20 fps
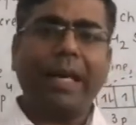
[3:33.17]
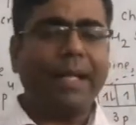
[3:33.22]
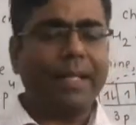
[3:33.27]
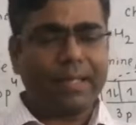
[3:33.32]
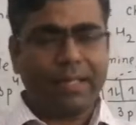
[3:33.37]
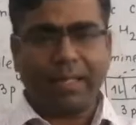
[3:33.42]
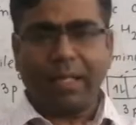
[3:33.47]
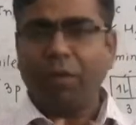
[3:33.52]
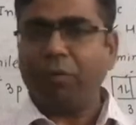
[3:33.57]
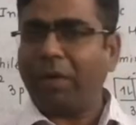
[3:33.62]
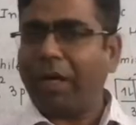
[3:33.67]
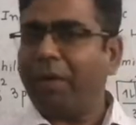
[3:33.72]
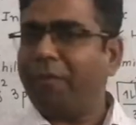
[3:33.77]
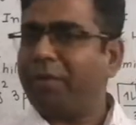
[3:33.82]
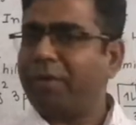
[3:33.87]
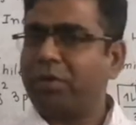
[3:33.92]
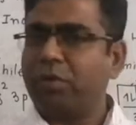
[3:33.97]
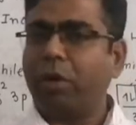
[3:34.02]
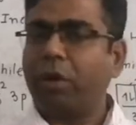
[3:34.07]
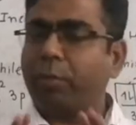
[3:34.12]

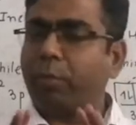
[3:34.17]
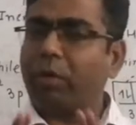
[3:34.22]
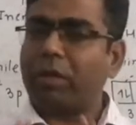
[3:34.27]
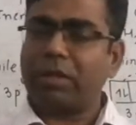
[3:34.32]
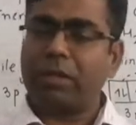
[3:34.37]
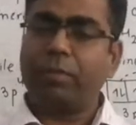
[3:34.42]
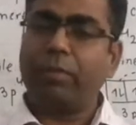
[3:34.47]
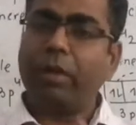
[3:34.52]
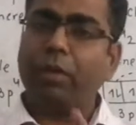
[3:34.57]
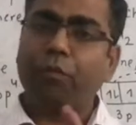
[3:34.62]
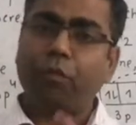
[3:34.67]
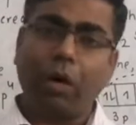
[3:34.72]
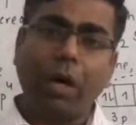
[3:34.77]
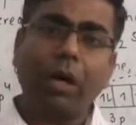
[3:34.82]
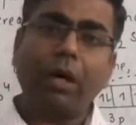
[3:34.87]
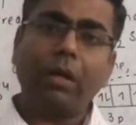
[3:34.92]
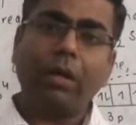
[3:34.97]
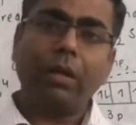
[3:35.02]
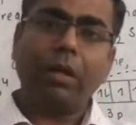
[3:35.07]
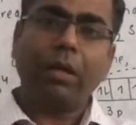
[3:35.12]
NCl5 is not possible
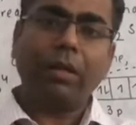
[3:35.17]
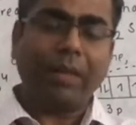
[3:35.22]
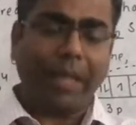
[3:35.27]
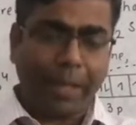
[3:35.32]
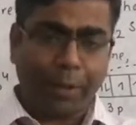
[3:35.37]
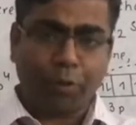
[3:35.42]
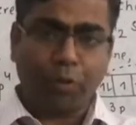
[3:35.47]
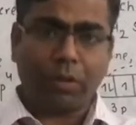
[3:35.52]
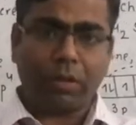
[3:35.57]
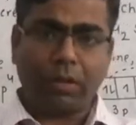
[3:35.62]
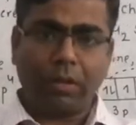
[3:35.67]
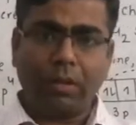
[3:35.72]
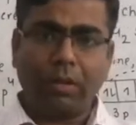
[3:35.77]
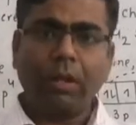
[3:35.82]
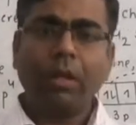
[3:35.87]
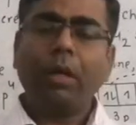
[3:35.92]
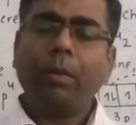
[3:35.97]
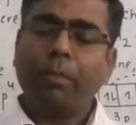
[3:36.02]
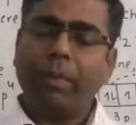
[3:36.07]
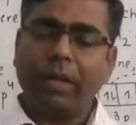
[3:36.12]
for
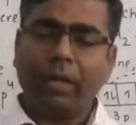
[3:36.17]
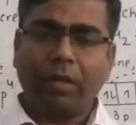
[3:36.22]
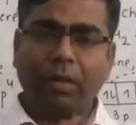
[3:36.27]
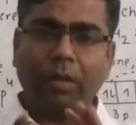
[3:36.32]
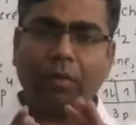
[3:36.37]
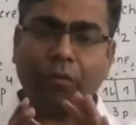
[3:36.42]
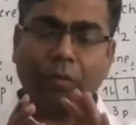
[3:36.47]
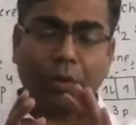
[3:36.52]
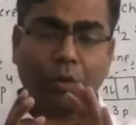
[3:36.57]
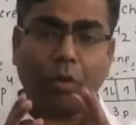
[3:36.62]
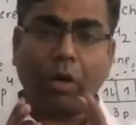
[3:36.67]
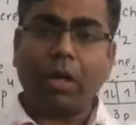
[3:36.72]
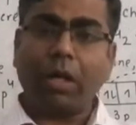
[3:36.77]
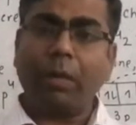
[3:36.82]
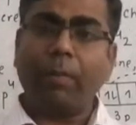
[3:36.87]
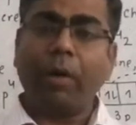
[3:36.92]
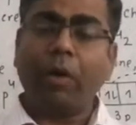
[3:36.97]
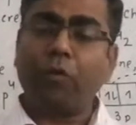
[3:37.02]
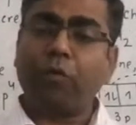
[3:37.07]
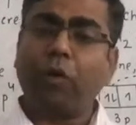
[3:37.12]
nitrogen, but if we talk
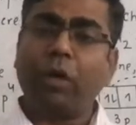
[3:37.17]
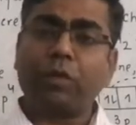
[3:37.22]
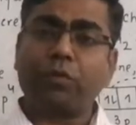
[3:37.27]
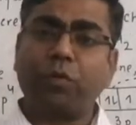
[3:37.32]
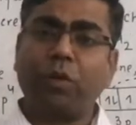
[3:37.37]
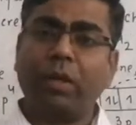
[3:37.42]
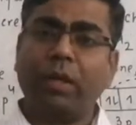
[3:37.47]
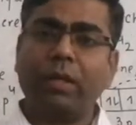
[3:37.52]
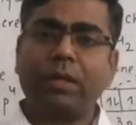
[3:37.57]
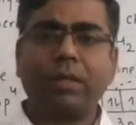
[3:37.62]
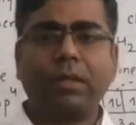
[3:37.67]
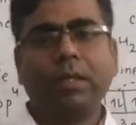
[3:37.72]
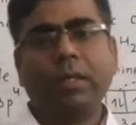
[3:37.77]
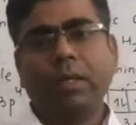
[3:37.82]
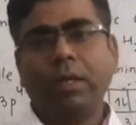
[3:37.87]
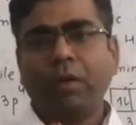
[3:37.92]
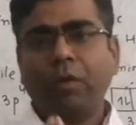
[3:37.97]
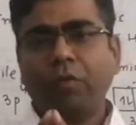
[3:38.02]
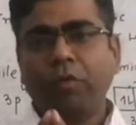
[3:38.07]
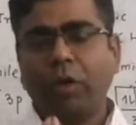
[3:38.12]
about
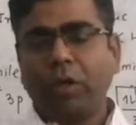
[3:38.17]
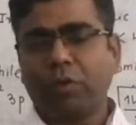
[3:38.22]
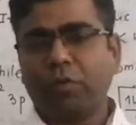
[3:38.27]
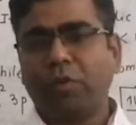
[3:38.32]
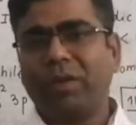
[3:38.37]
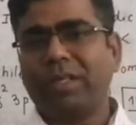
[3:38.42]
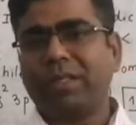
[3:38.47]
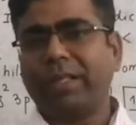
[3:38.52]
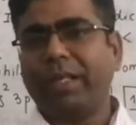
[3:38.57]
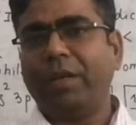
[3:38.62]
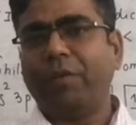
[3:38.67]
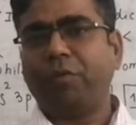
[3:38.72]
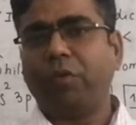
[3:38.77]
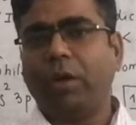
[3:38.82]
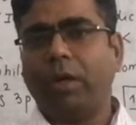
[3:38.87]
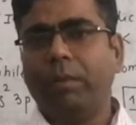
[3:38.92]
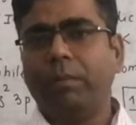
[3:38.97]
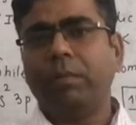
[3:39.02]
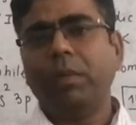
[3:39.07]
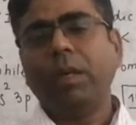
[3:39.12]
phosphorus, phosphorus can
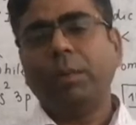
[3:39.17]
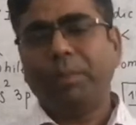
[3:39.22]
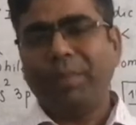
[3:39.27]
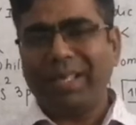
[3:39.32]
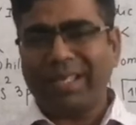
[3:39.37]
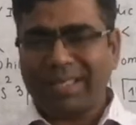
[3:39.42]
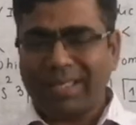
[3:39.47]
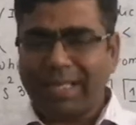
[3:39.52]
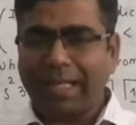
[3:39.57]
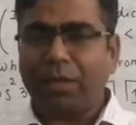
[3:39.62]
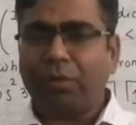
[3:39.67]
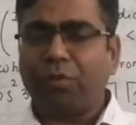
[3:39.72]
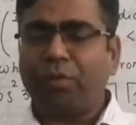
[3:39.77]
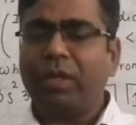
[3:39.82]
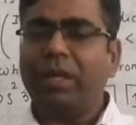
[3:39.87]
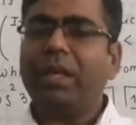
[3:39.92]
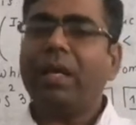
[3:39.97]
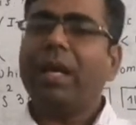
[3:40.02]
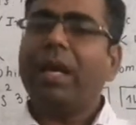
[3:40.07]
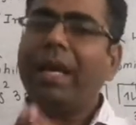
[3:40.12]
form
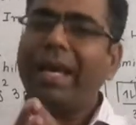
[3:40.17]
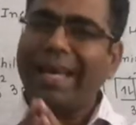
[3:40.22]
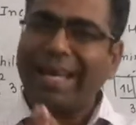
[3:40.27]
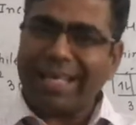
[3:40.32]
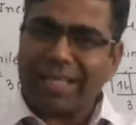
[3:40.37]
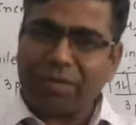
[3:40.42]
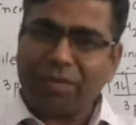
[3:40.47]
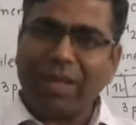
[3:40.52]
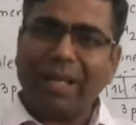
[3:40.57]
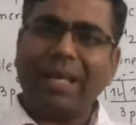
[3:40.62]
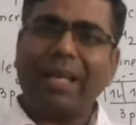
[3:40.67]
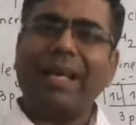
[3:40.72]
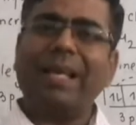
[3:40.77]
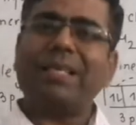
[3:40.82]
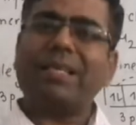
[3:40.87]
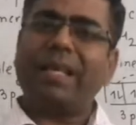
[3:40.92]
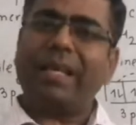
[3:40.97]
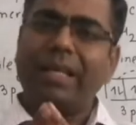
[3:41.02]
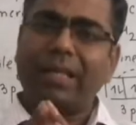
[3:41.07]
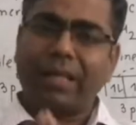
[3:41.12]
PCl3 as well
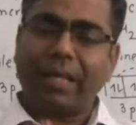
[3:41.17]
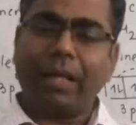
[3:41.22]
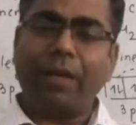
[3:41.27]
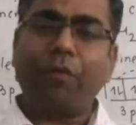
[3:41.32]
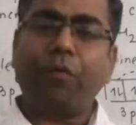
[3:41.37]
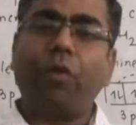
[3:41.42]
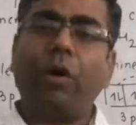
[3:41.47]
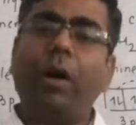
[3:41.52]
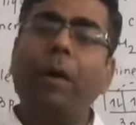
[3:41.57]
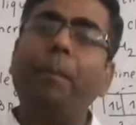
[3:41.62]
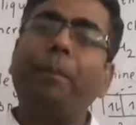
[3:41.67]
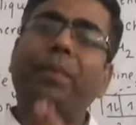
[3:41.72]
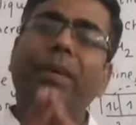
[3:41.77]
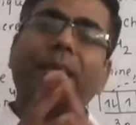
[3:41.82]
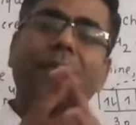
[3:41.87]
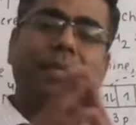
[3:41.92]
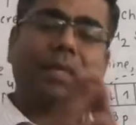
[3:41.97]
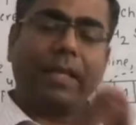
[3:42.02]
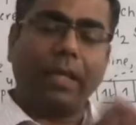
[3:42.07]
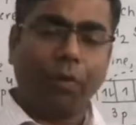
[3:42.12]
as it can
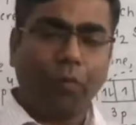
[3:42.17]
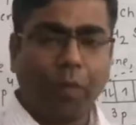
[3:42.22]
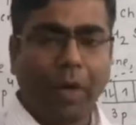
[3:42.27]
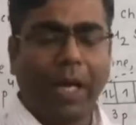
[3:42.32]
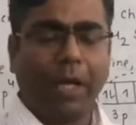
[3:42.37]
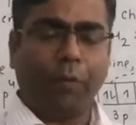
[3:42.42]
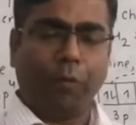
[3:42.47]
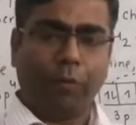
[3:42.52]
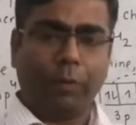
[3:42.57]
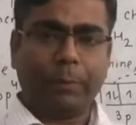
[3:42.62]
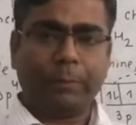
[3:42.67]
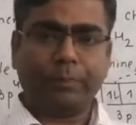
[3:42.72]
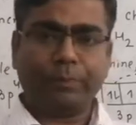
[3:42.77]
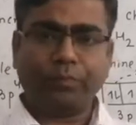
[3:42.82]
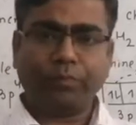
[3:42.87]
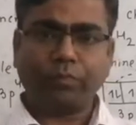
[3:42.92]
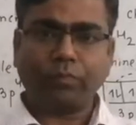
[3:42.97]
form PCl5.